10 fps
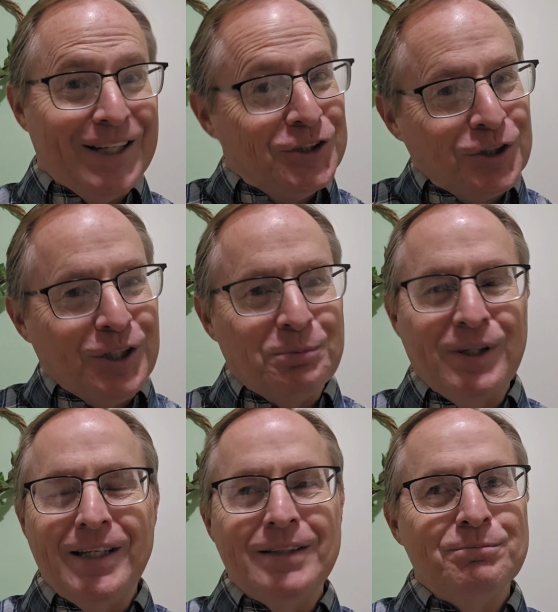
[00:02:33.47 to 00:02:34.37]
They should,
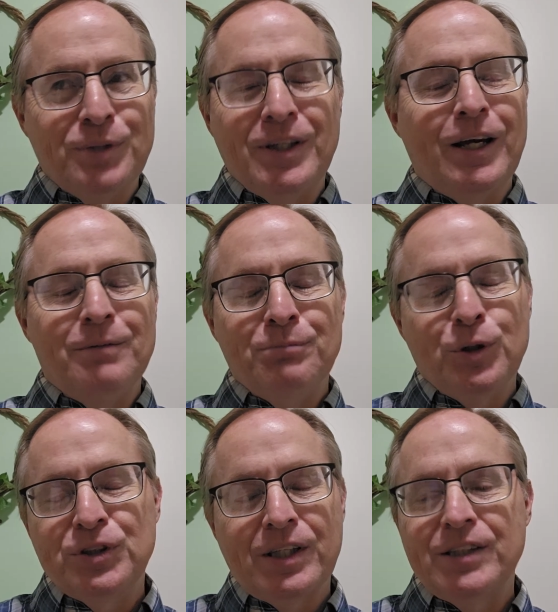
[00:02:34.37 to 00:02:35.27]
but they
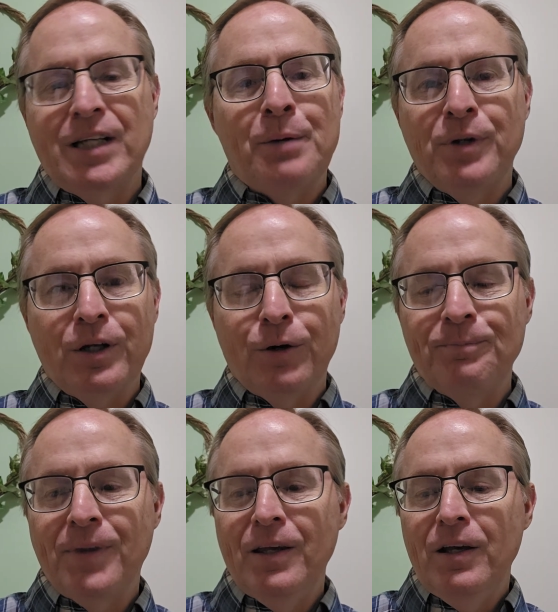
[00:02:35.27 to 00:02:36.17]
most of the time they
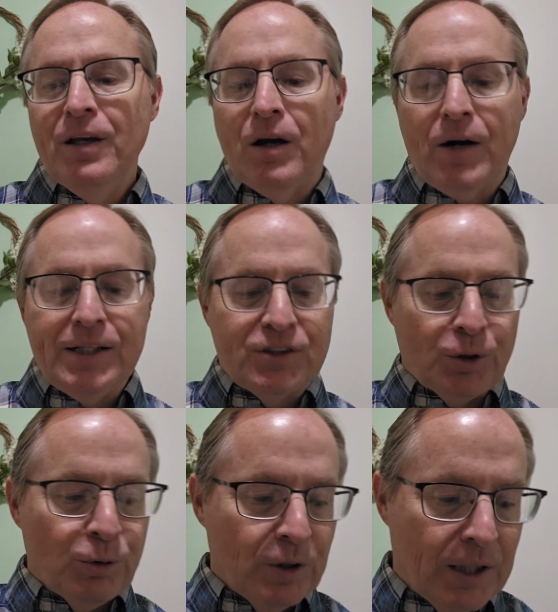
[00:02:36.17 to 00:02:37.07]
don't. All right.
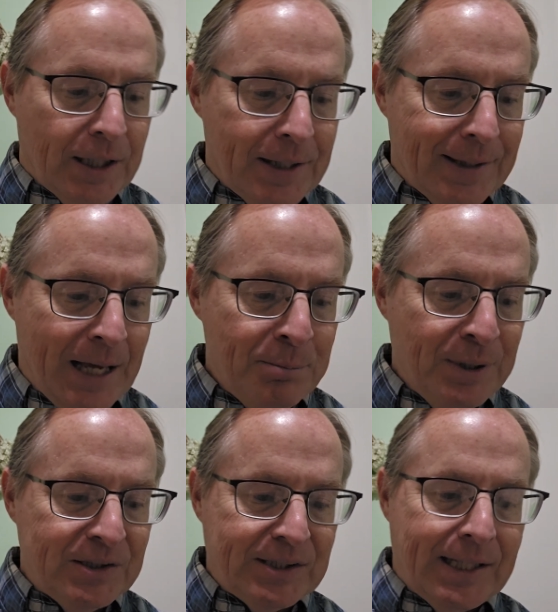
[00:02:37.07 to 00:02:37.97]
So that
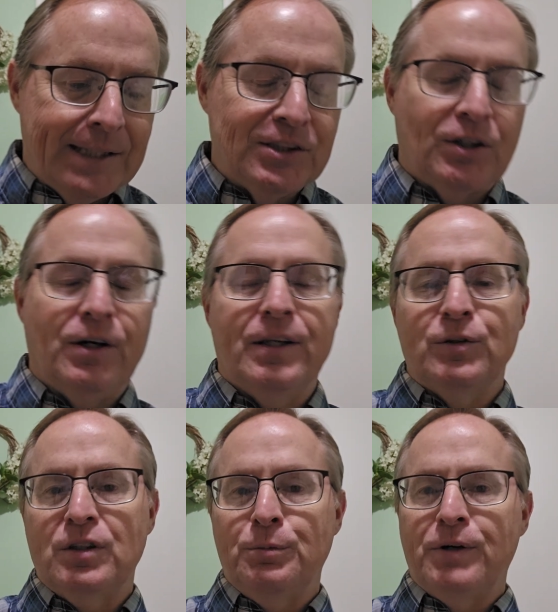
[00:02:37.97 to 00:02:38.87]
being said, sorry, that
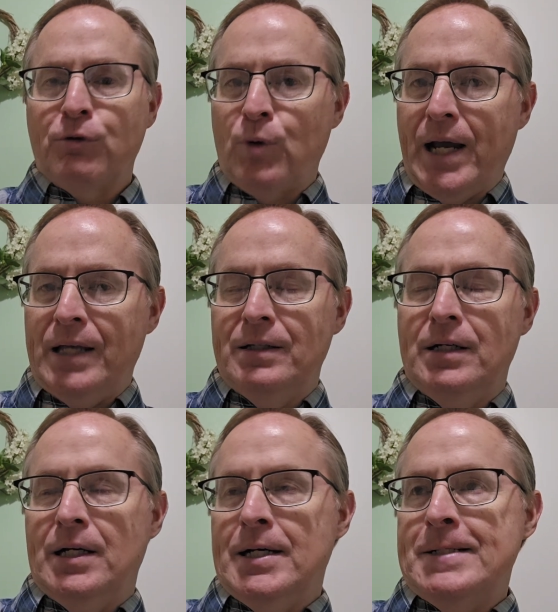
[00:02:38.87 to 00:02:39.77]
was a little bit of a rant.
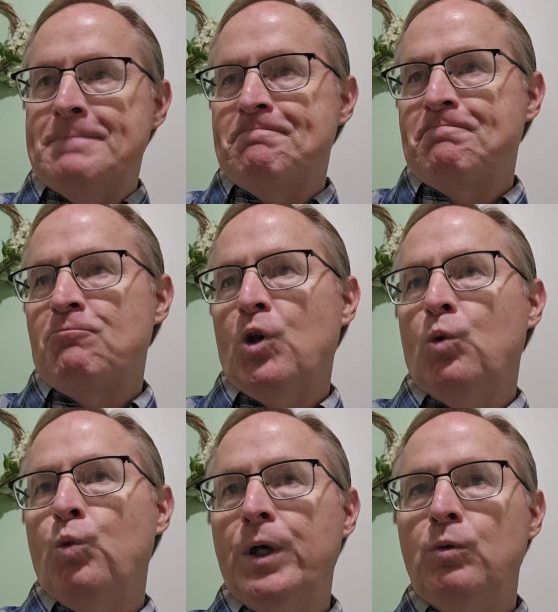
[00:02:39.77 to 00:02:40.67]

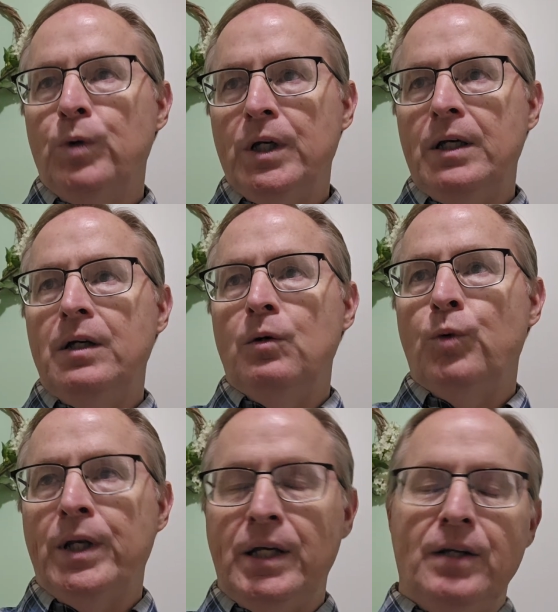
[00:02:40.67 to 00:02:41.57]

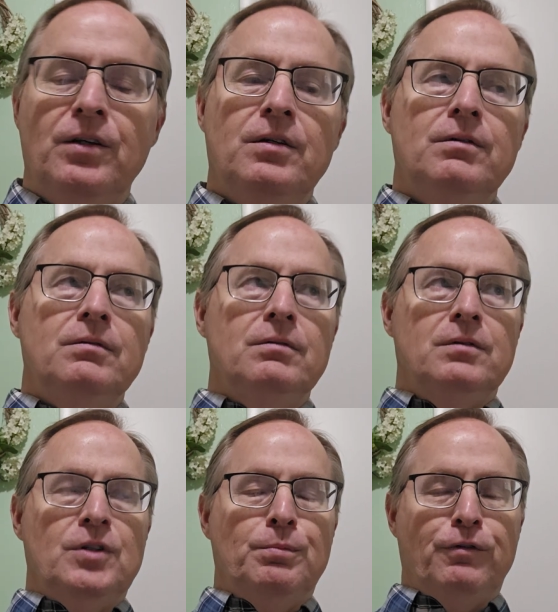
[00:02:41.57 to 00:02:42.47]
We need
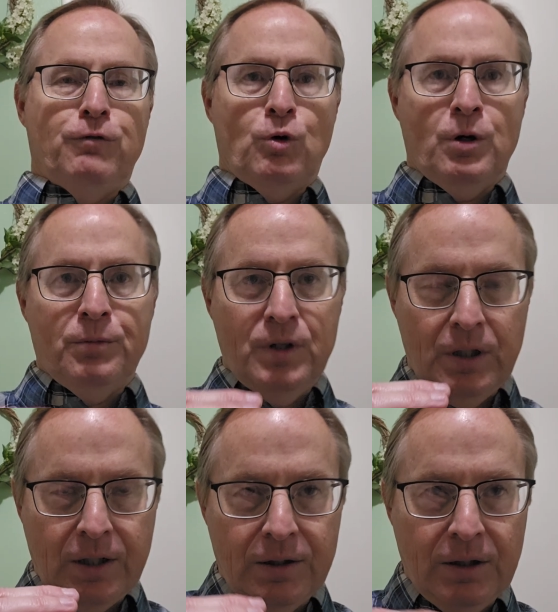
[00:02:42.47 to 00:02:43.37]
to perform.
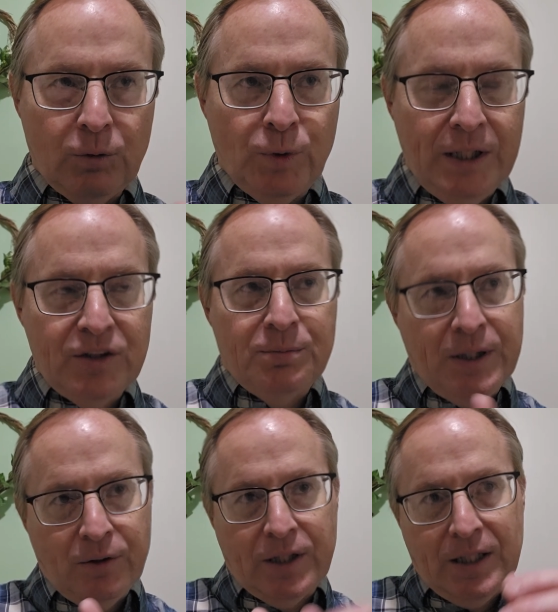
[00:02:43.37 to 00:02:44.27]
We need to
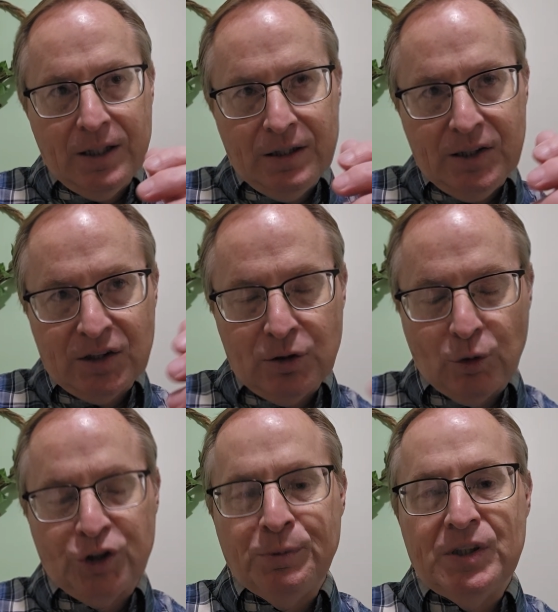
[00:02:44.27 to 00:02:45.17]
be able to get these
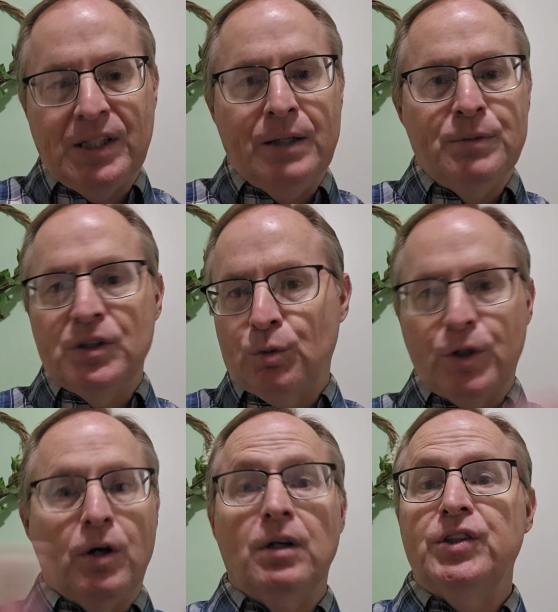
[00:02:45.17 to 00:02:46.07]
endorsement statements
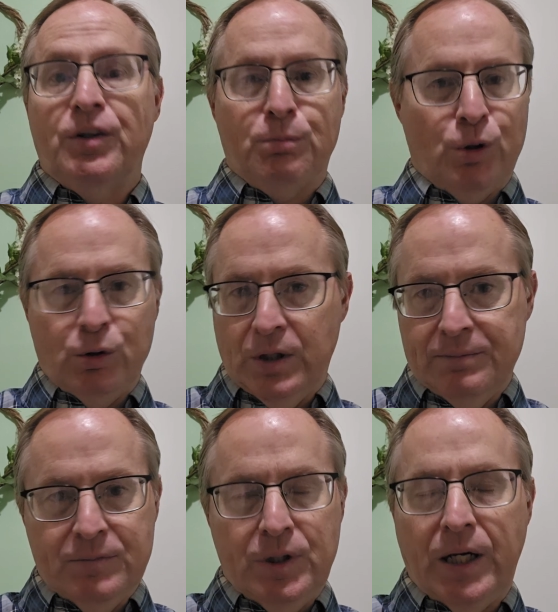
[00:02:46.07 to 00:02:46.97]
regardless of the
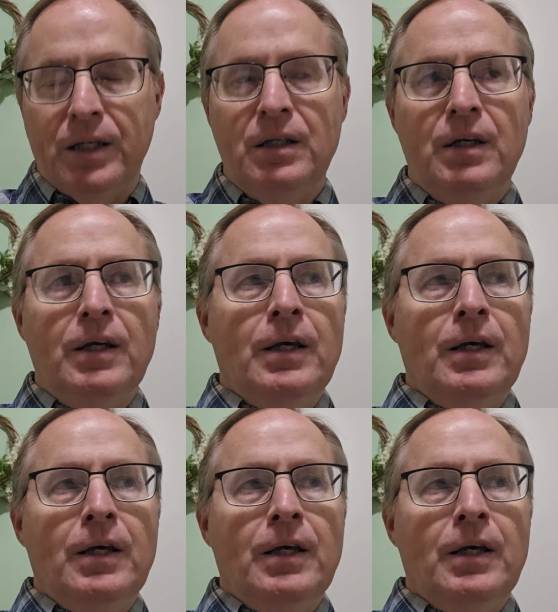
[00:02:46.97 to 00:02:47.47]
program. Okay.